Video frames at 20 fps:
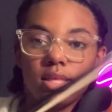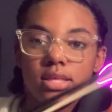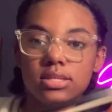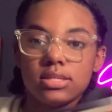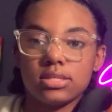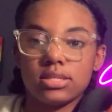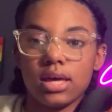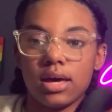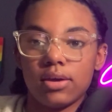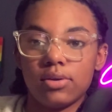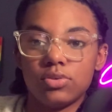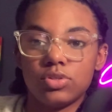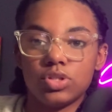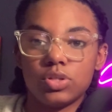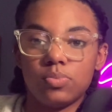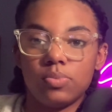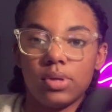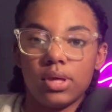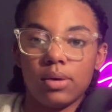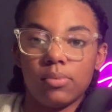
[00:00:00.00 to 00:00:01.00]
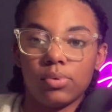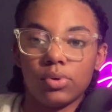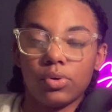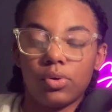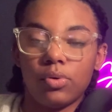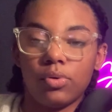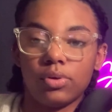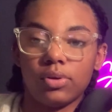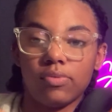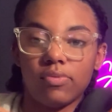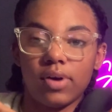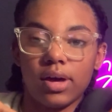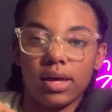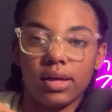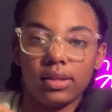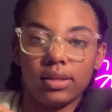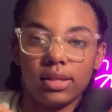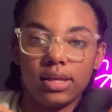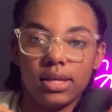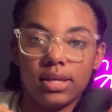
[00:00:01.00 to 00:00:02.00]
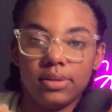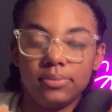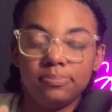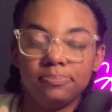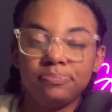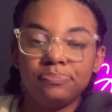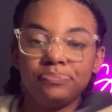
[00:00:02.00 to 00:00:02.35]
This is how you should be able to hold a violin